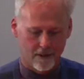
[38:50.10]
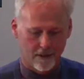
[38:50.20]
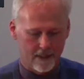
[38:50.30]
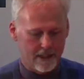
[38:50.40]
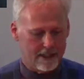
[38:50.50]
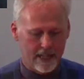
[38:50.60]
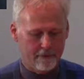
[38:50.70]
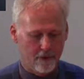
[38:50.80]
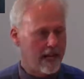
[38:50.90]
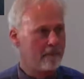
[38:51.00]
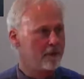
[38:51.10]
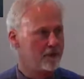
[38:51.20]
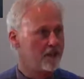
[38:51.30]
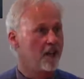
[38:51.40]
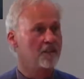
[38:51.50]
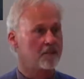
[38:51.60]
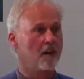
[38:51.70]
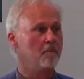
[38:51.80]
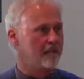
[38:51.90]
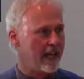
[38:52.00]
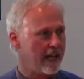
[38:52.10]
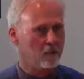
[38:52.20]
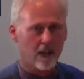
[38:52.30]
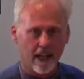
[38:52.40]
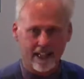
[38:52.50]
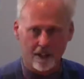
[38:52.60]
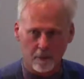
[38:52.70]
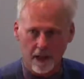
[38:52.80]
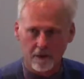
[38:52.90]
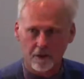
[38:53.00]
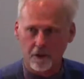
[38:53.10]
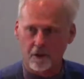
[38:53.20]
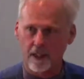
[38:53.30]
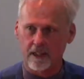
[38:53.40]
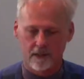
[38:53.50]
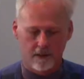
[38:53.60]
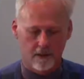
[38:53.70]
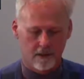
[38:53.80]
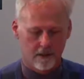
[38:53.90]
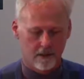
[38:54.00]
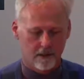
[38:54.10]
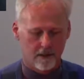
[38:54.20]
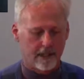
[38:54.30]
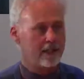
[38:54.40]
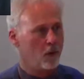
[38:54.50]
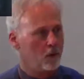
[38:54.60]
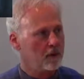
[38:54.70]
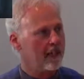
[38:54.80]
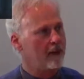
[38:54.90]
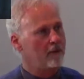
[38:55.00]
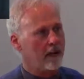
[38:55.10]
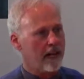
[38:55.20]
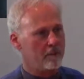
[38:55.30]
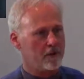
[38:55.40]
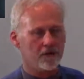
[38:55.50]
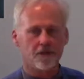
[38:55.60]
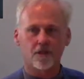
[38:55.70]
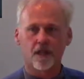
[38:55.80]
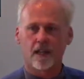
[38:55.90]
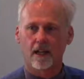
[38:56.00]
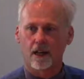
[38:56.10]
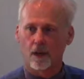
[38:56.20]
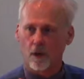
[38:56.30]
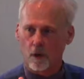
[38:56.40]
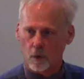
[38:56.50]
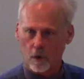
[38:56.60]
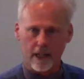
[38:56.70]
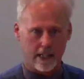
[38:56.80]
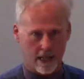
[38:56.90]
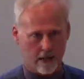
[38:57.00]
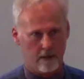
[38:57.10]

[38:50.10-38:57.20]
It never happens someday when I get around to it. It only ever happens right now.